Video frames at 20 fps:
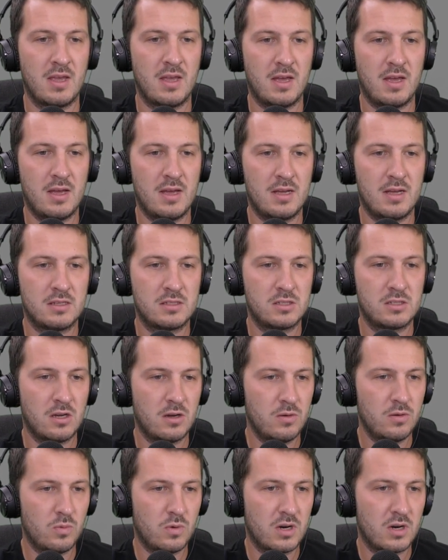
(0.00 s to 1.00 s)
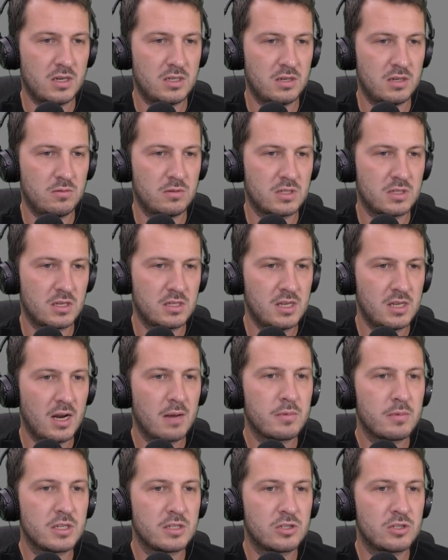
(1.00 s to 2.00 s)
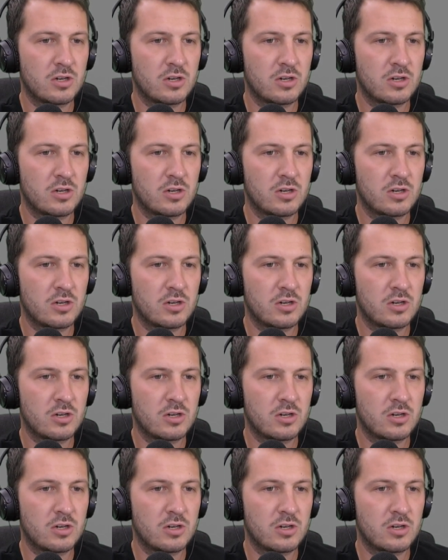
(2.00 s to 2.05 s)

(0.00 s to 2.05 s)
Uh, so what I did was I set up this